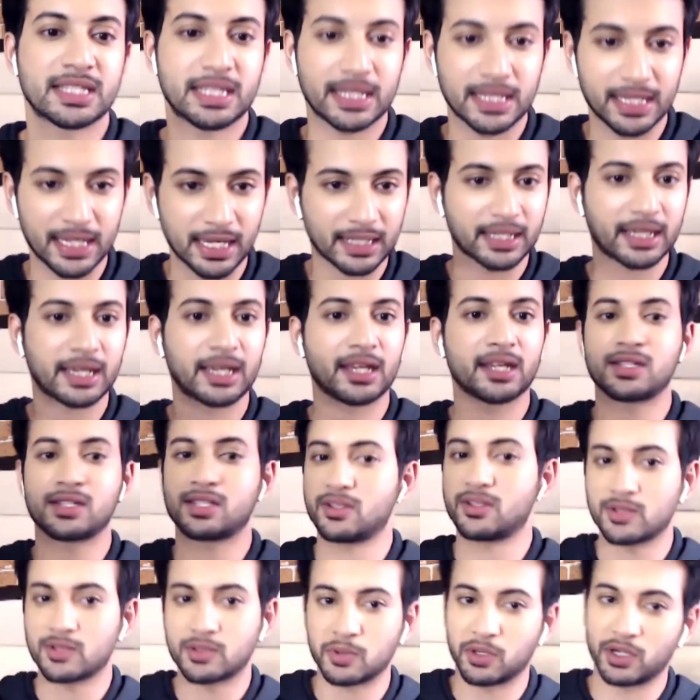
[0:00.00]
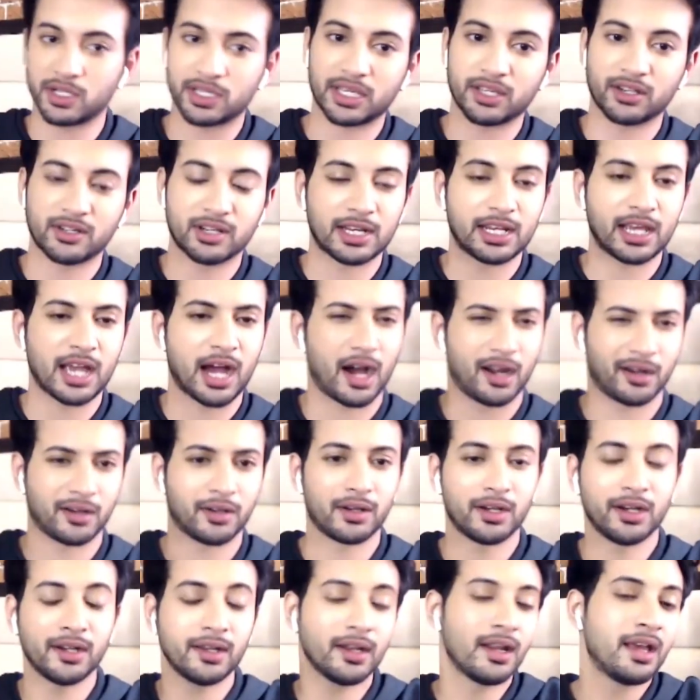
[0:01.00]
creating it, she was working really hard
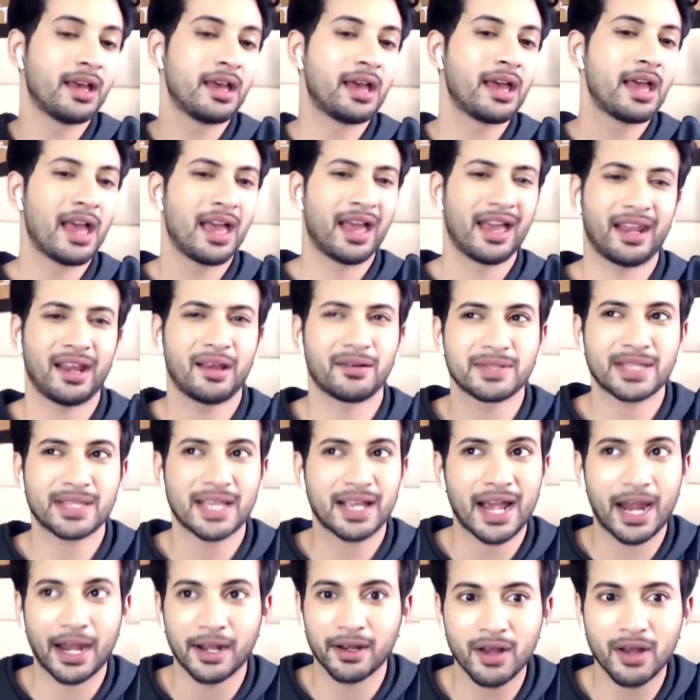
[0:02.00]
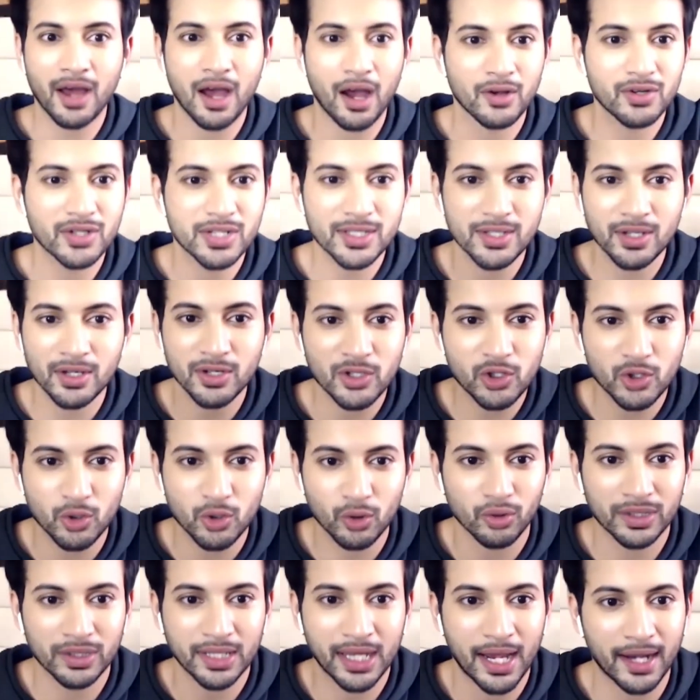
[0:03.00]
on it. And I was like, I don't know how she's going to
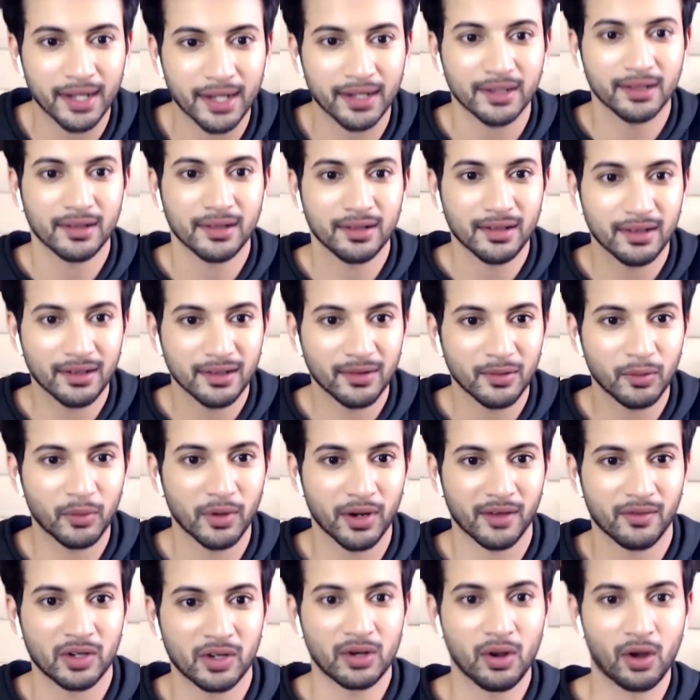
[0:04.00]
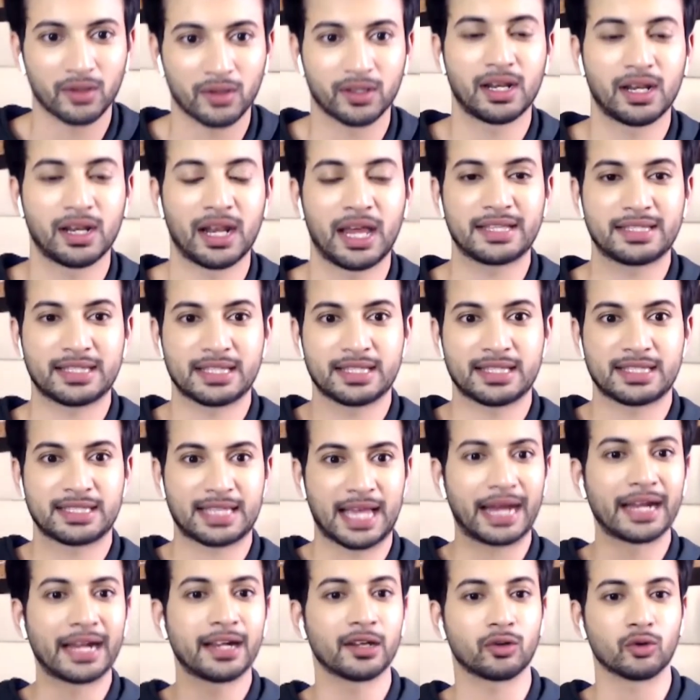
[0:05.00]
show that whatever Northern Lights
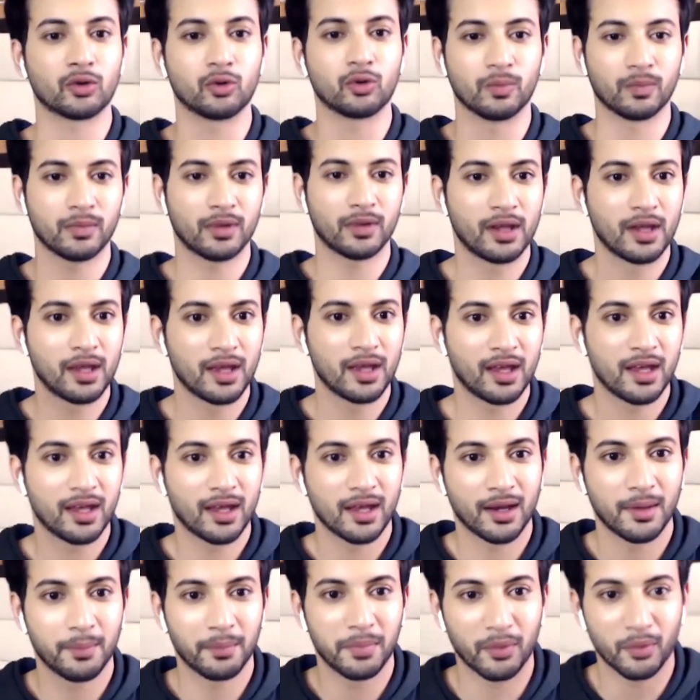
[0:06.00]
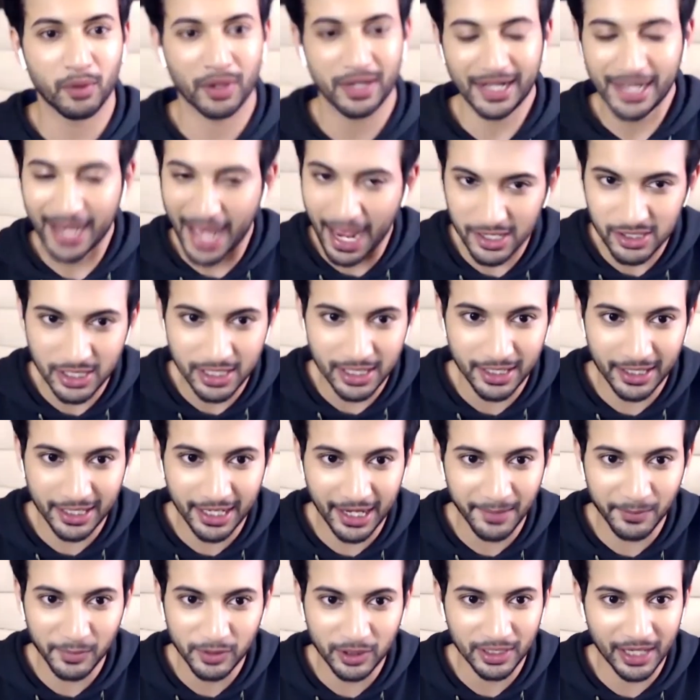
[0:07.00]
inside a room. But when it actually
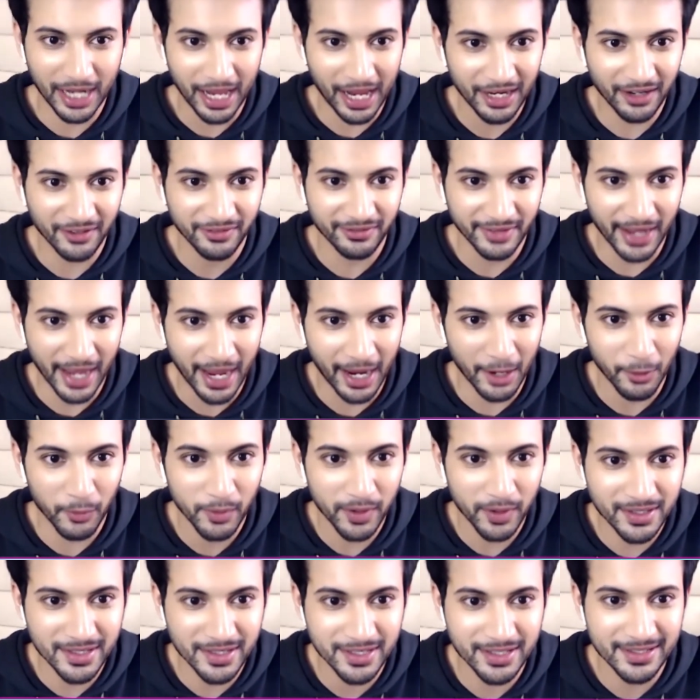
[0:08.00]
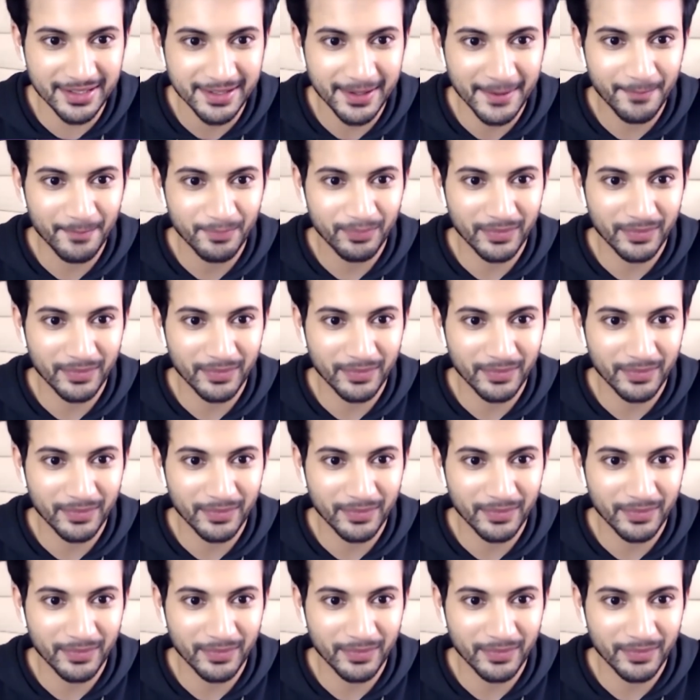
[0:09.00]
came to life, I was